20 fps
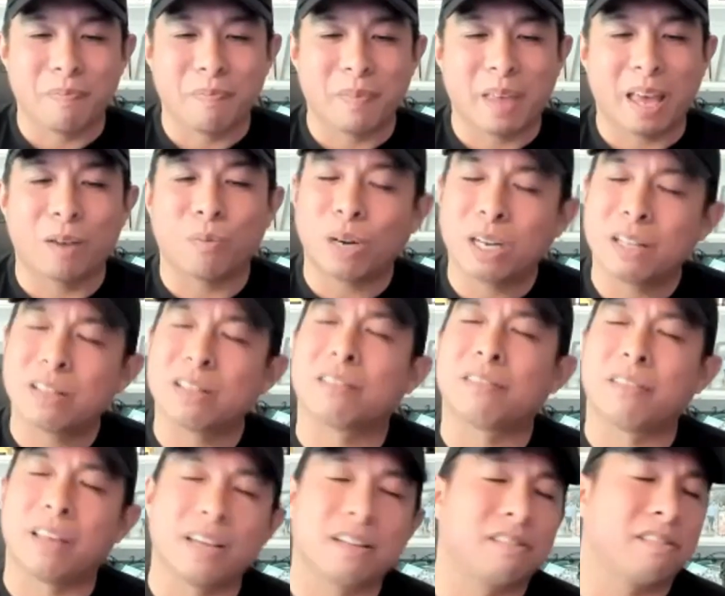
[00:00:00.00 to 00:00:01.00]
And one of the
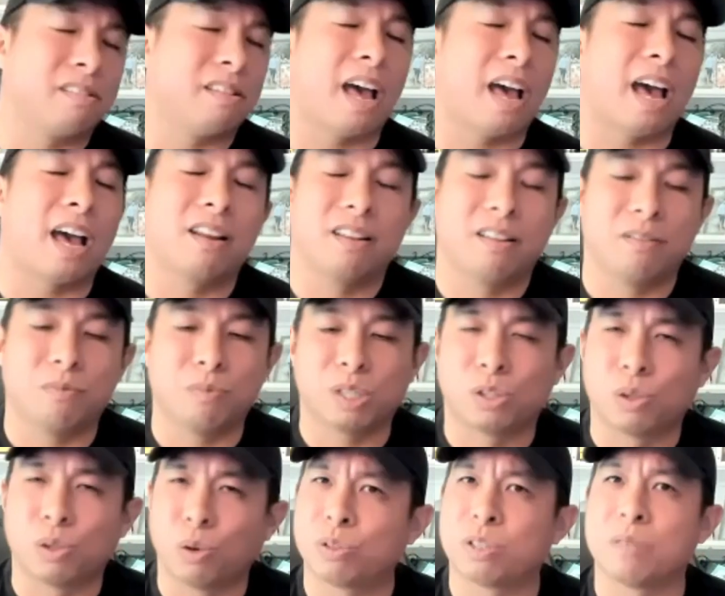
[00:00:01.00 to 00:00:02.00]
things that
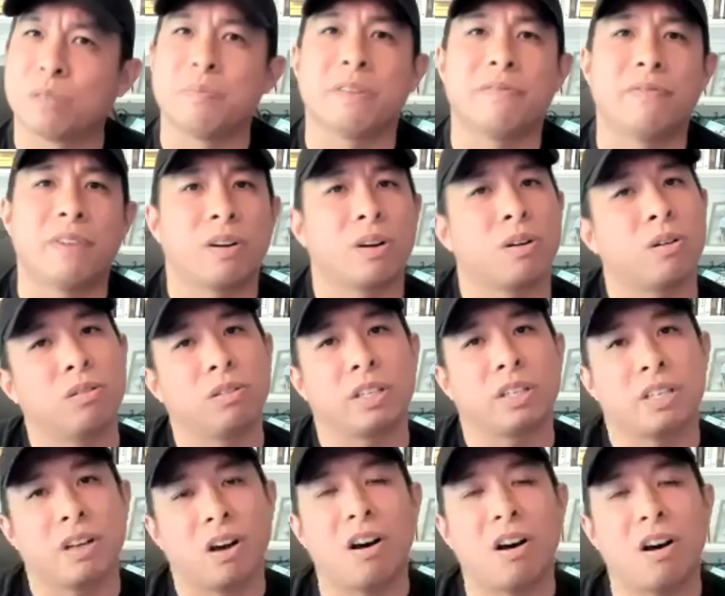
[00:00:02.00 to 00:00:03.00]
was told to me very
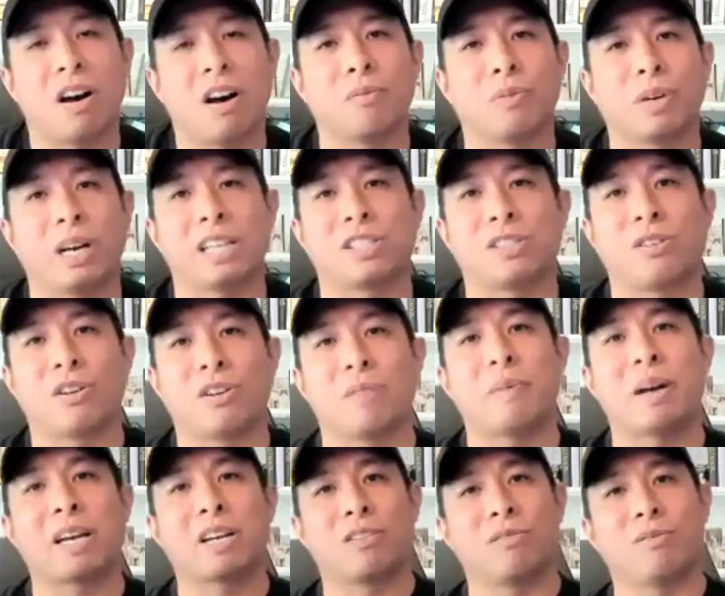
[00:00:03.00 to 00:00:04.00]
early on when I started
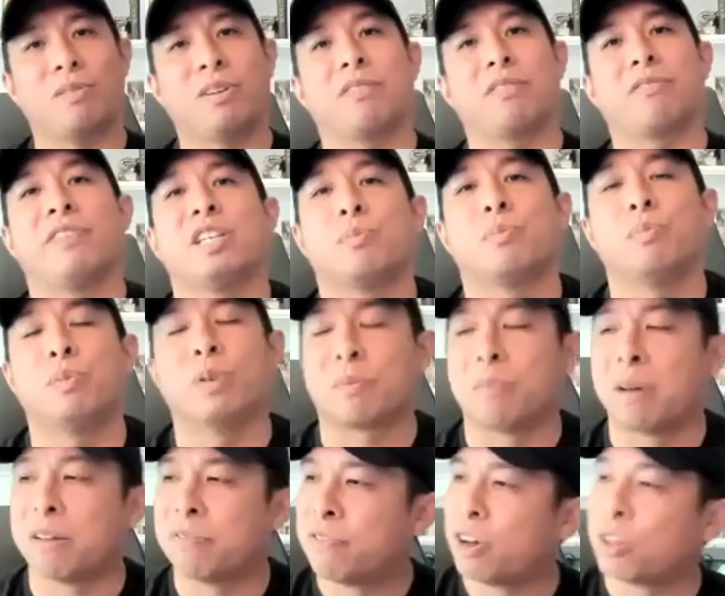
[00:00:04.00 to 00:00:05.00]
my career at Facebook,
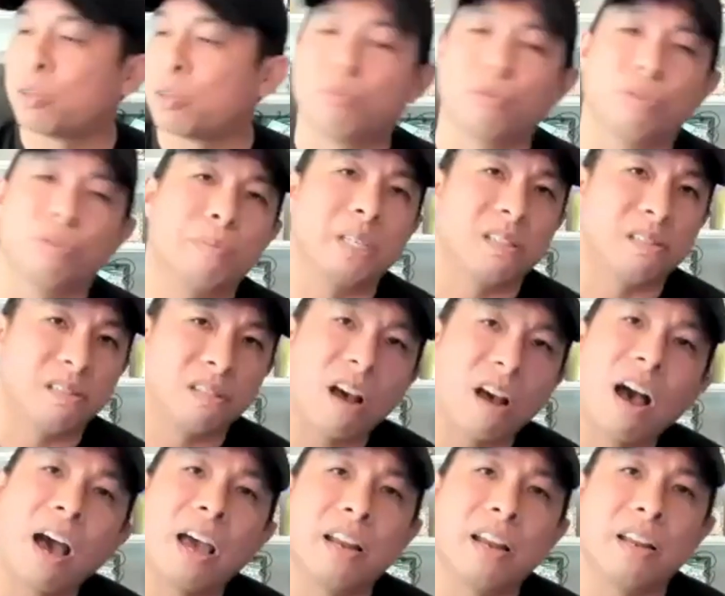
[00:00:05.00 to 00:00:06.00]
my father pulled me
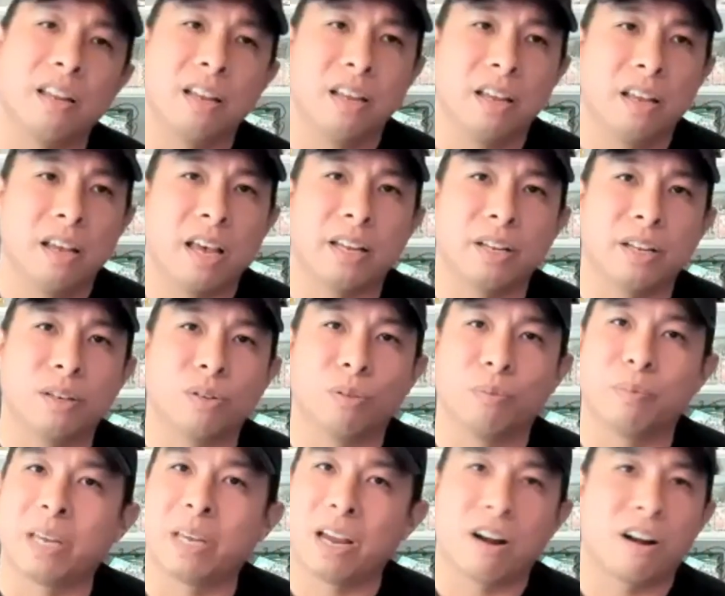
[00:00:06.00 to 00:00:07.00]
aside and he
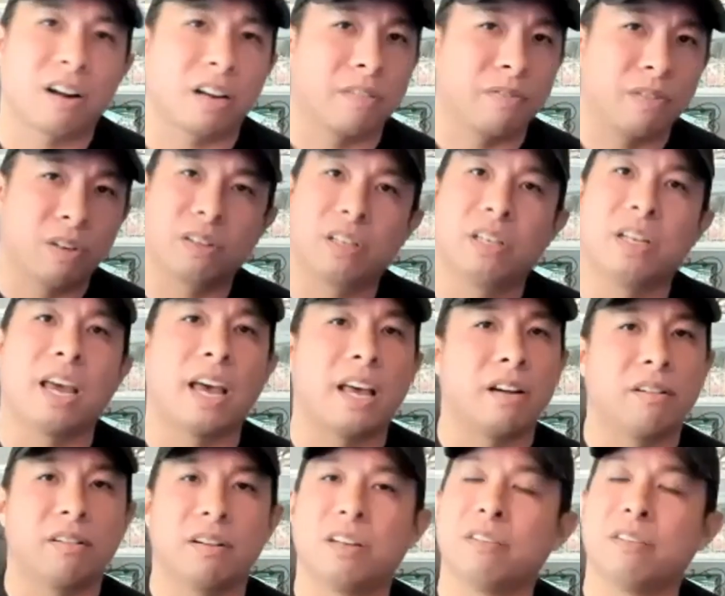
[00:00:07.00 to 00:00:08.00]
told me, Eric, if you're going to
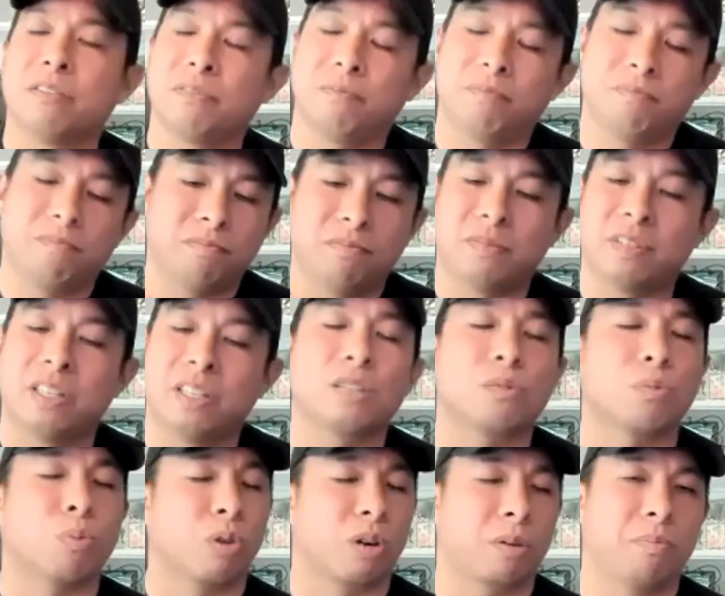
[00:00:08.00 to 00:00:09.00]
enter into
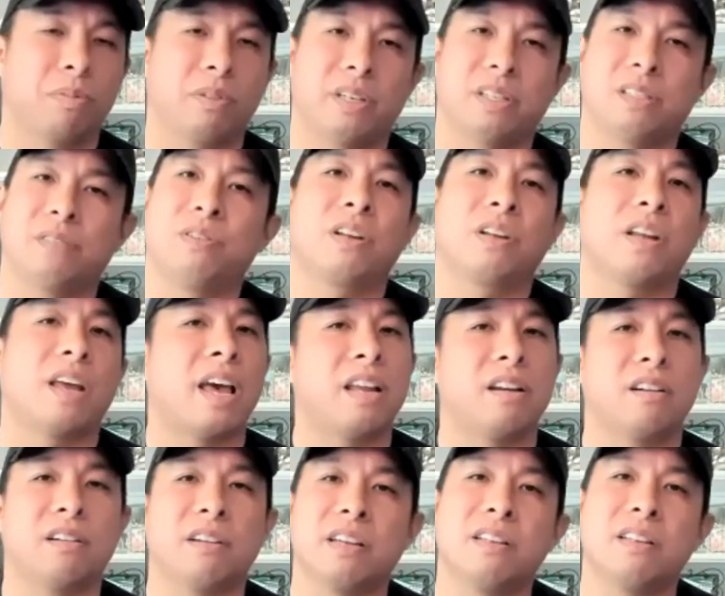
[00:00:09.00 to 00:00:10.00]
this workplace, if you're going to
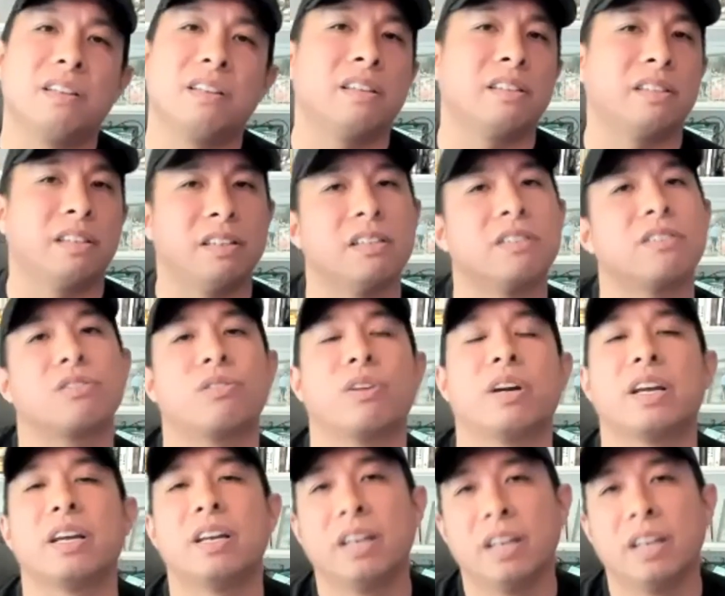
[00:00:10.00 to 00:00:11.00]
enter into this
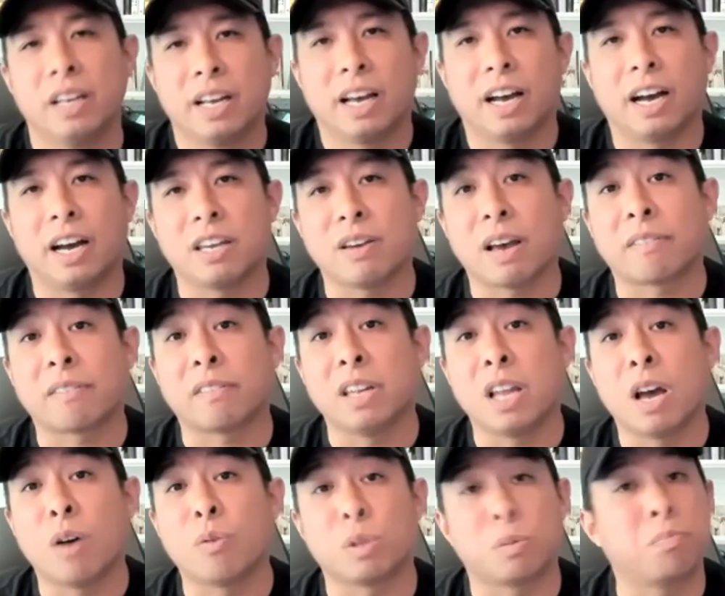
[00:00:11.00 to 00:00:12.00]
industry, you have to
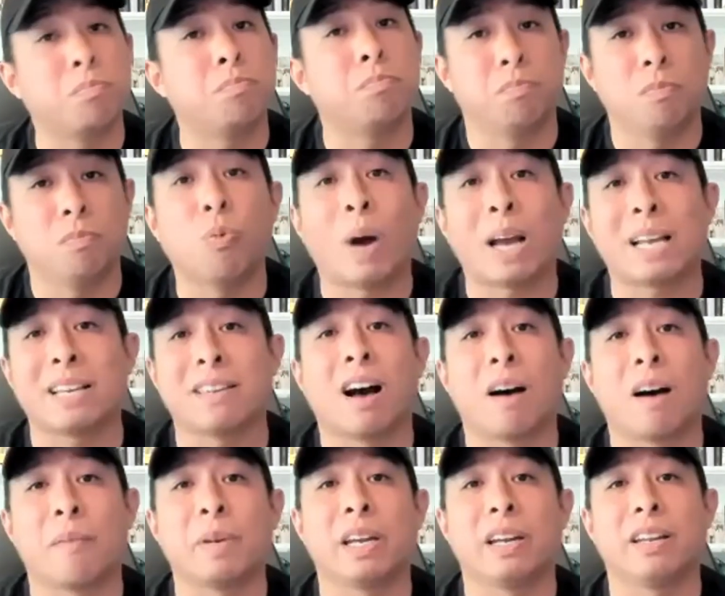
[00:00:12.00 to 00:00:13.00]
know it's white
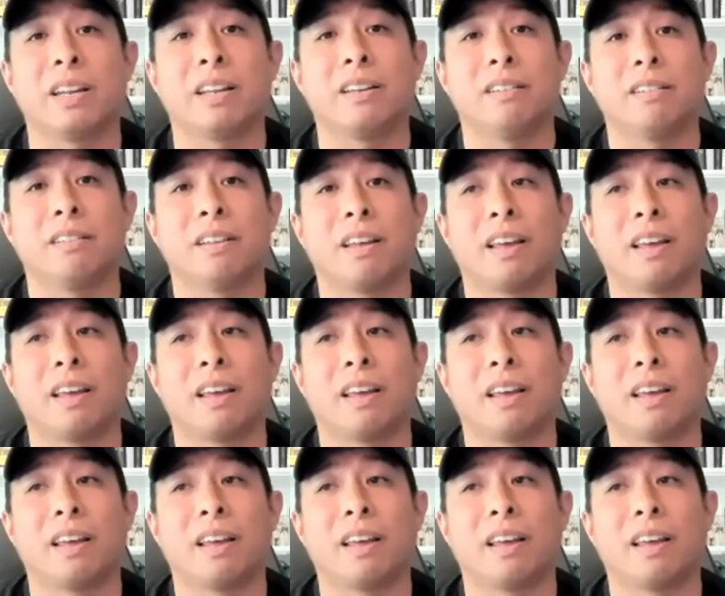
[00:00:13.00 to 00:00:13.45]
dominated.